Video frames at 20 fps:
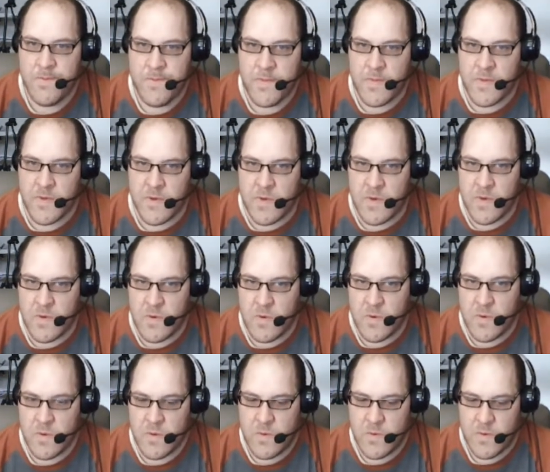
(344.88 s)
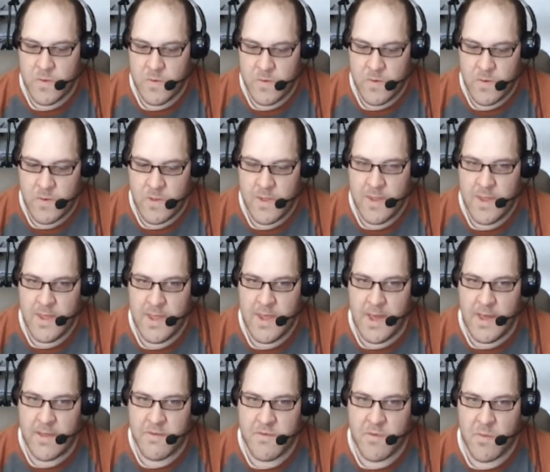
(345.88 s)
So
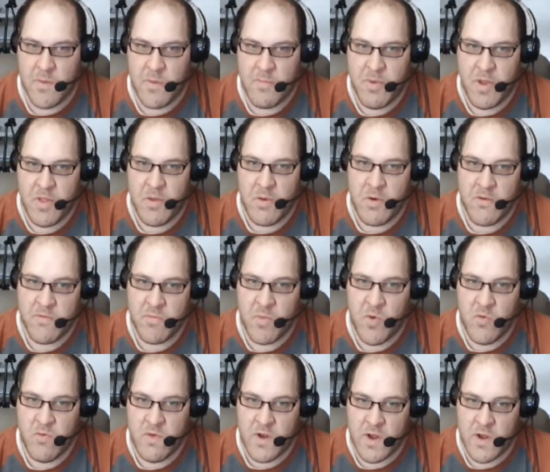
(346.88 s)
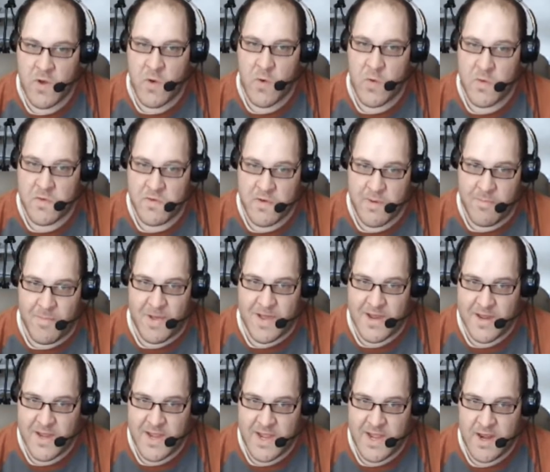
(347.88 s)
my brother is moving to Colstrip,
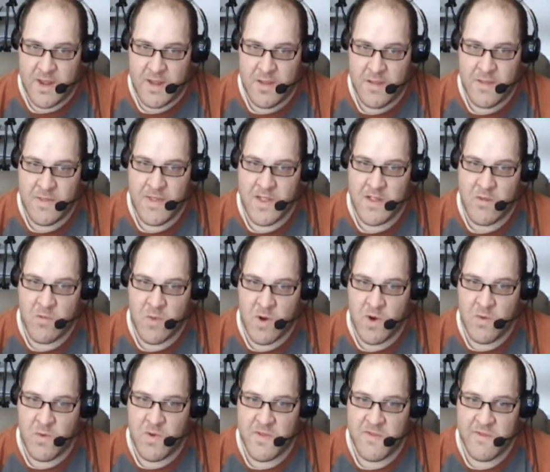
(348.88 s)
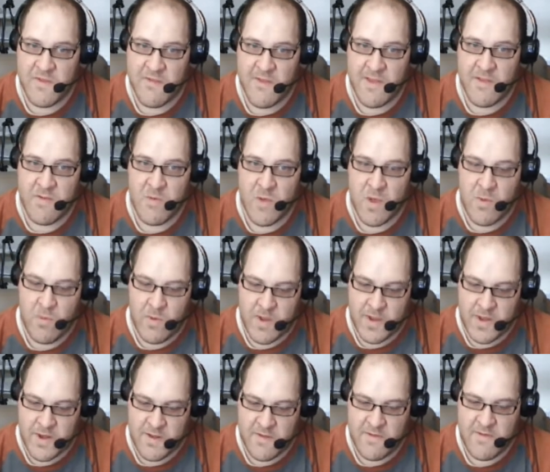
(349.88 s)
Montana. That's where I was this last week, why
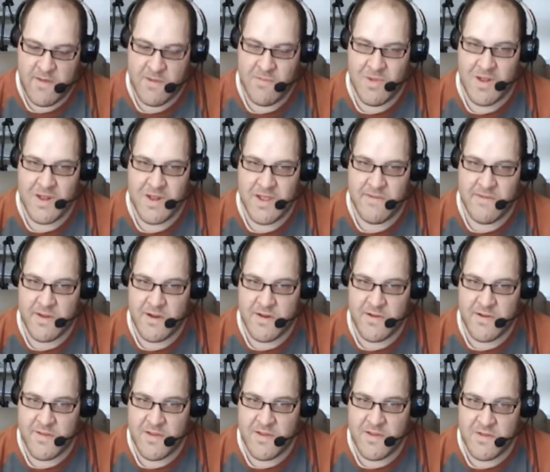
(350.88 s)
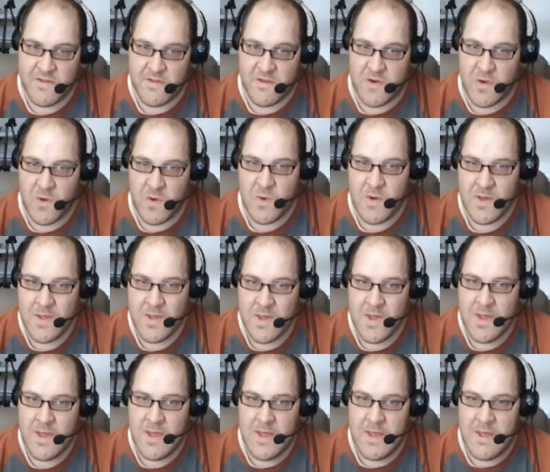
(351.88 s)
you didn't see me in Dave's RC's show.
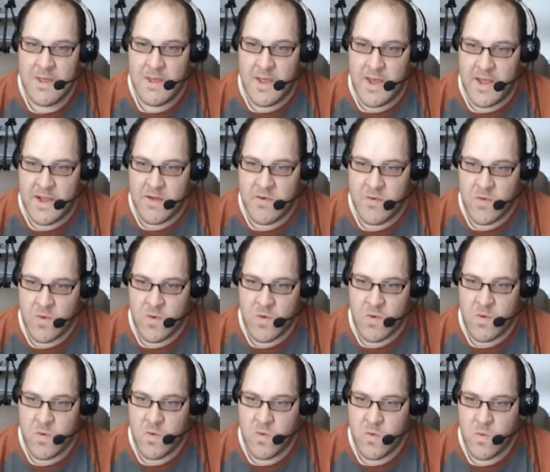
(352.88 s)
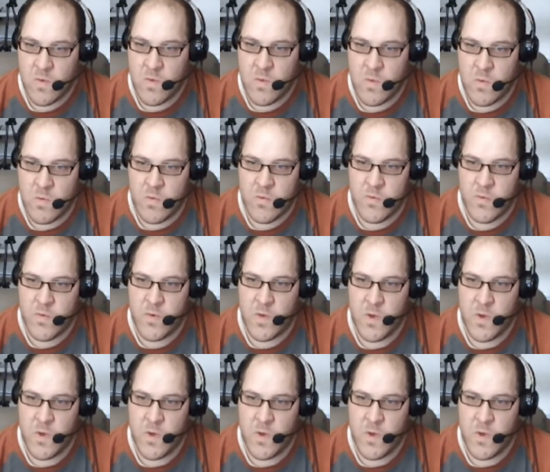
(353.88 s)
I drove